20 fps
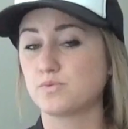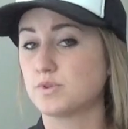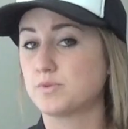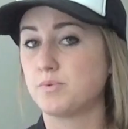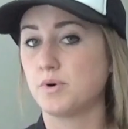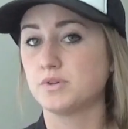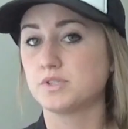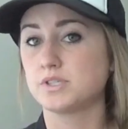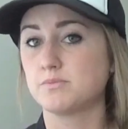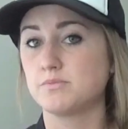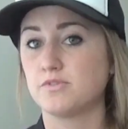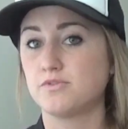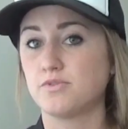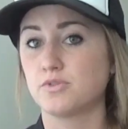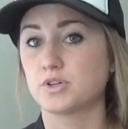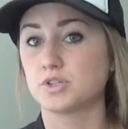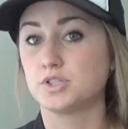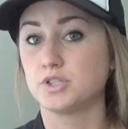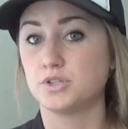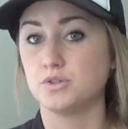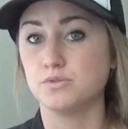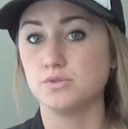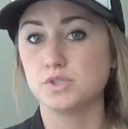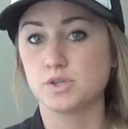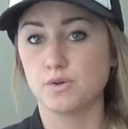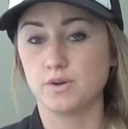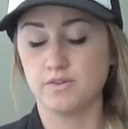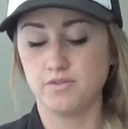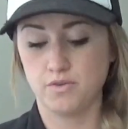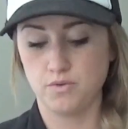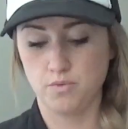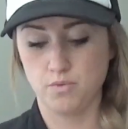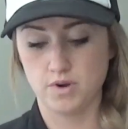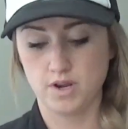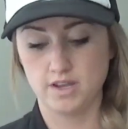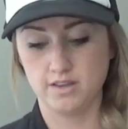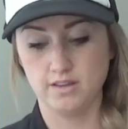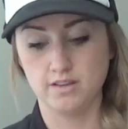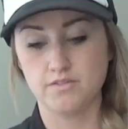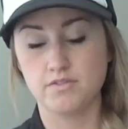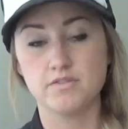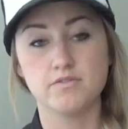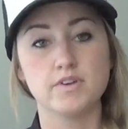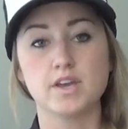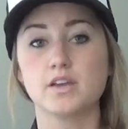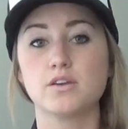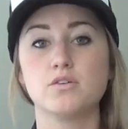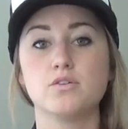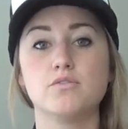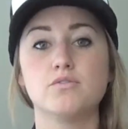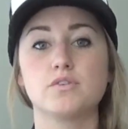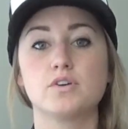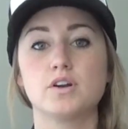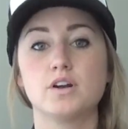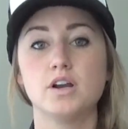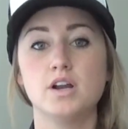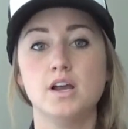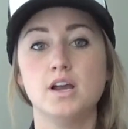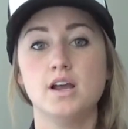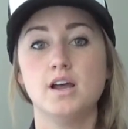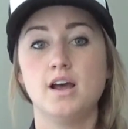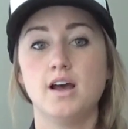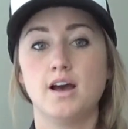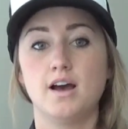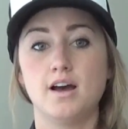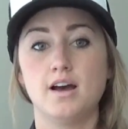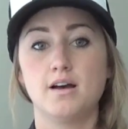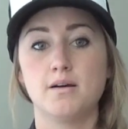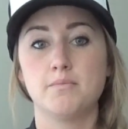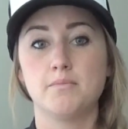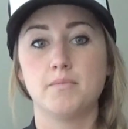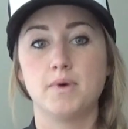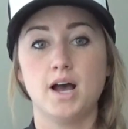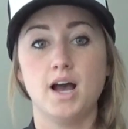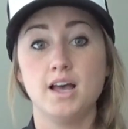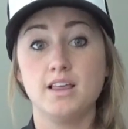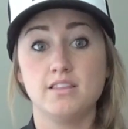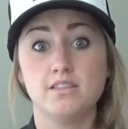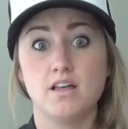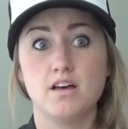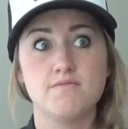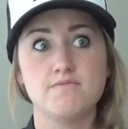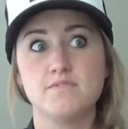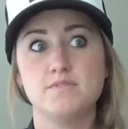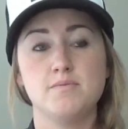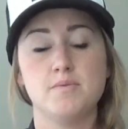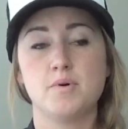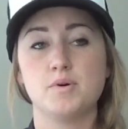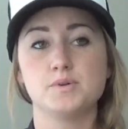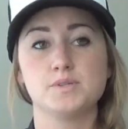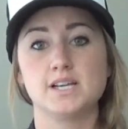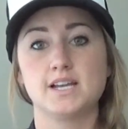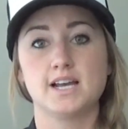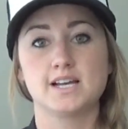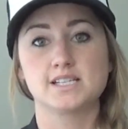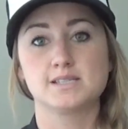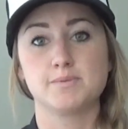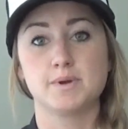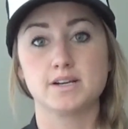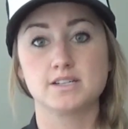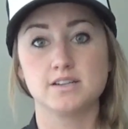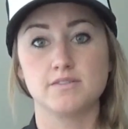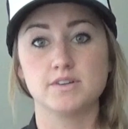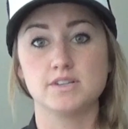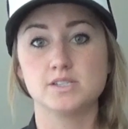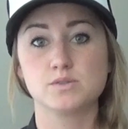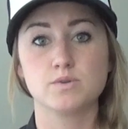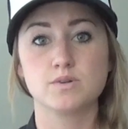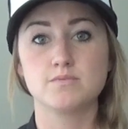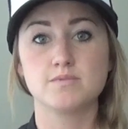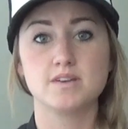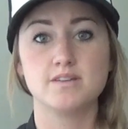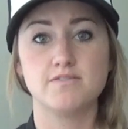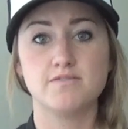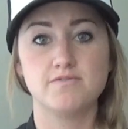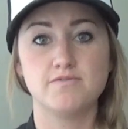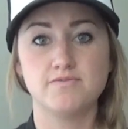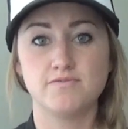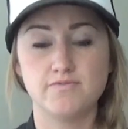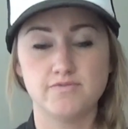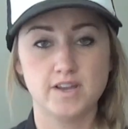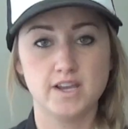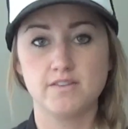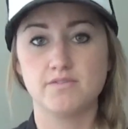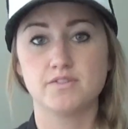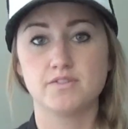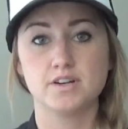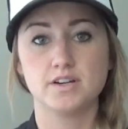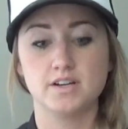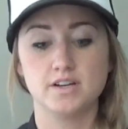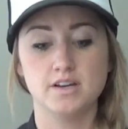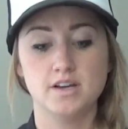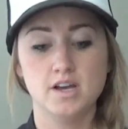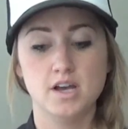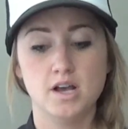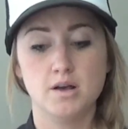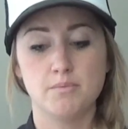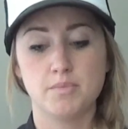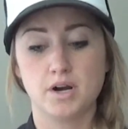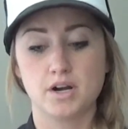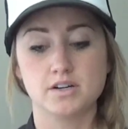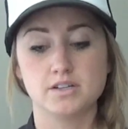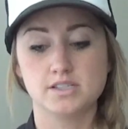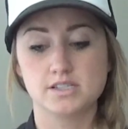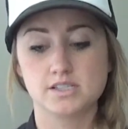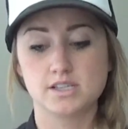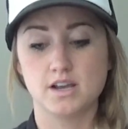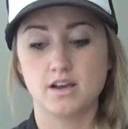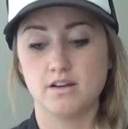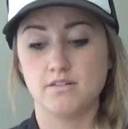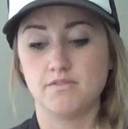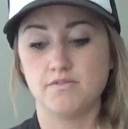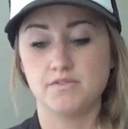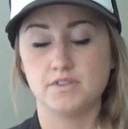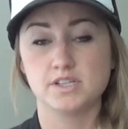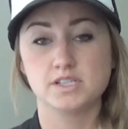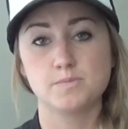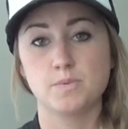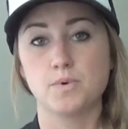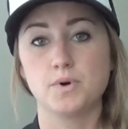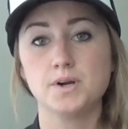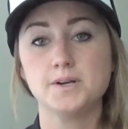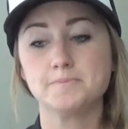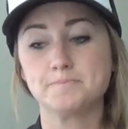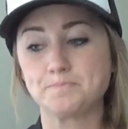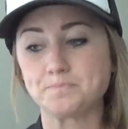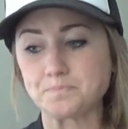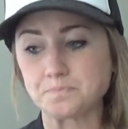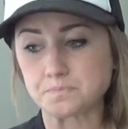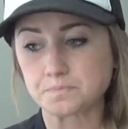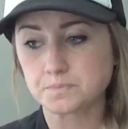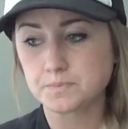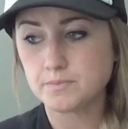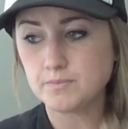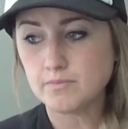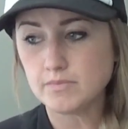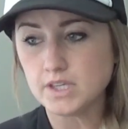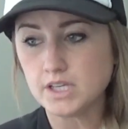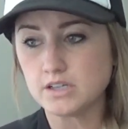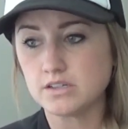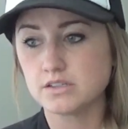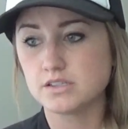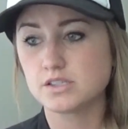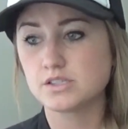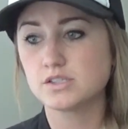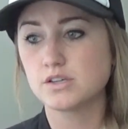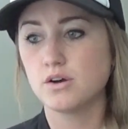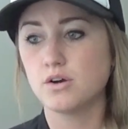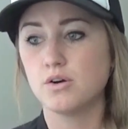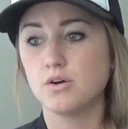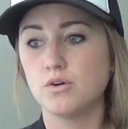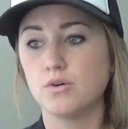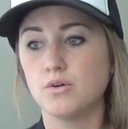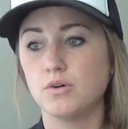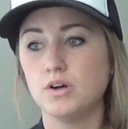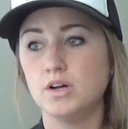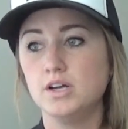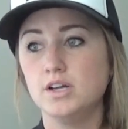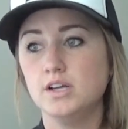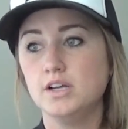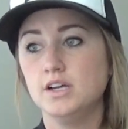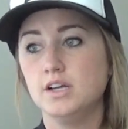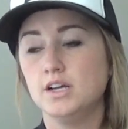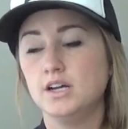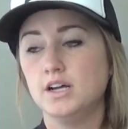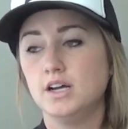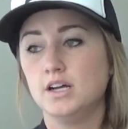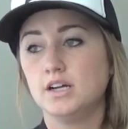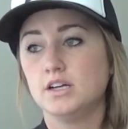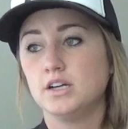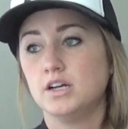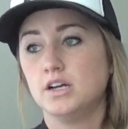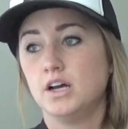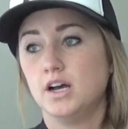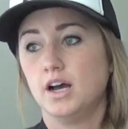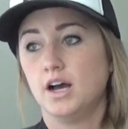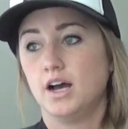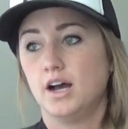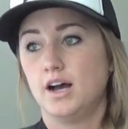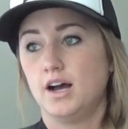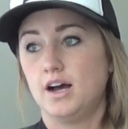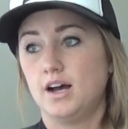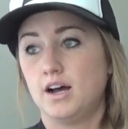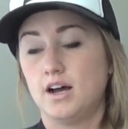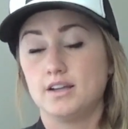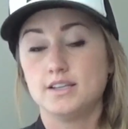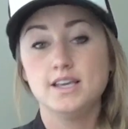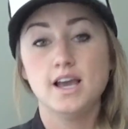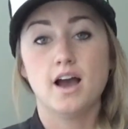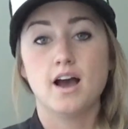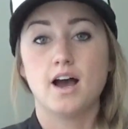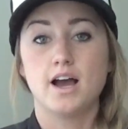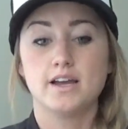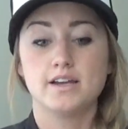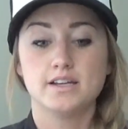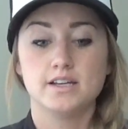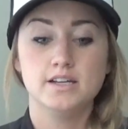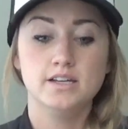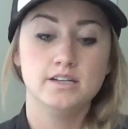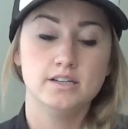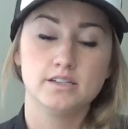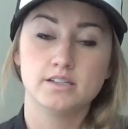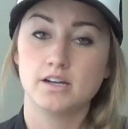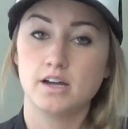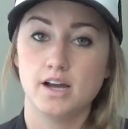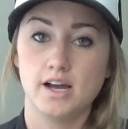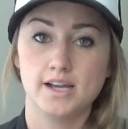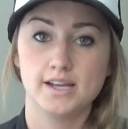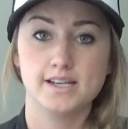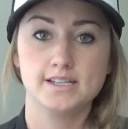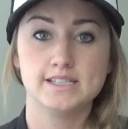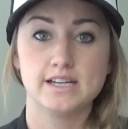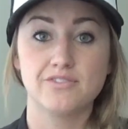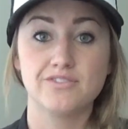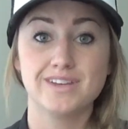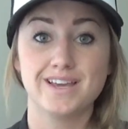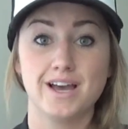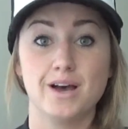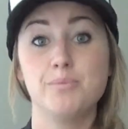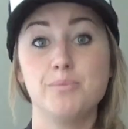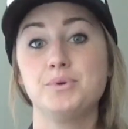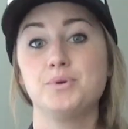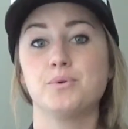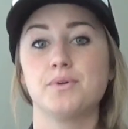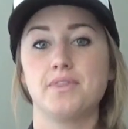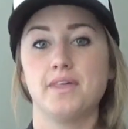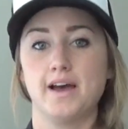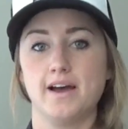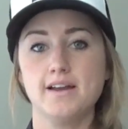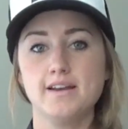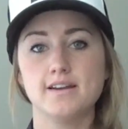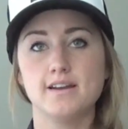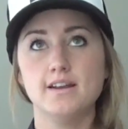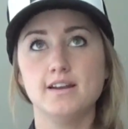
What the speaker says: with posing before too, so if you live in Vancouver, I love the posing aspect of it. It's one of my favorite parts of the sport. So yeah, I can definitely help you with that.